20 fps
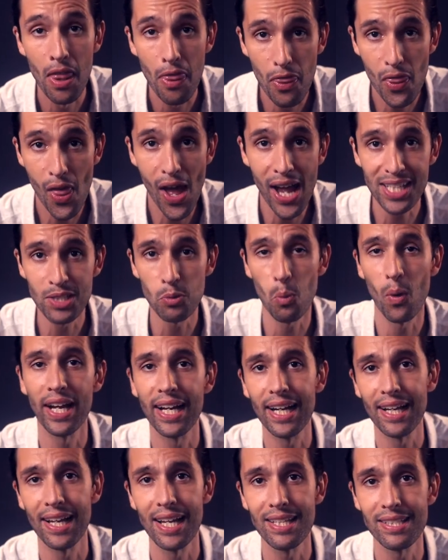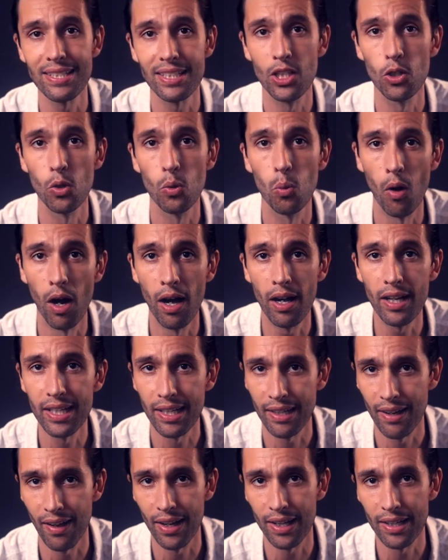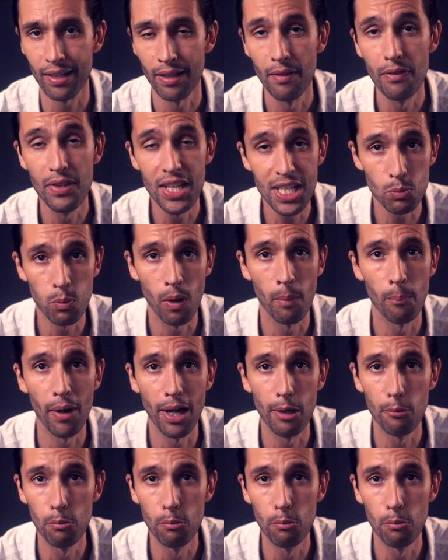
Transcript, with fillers: That's why classical work, like this one by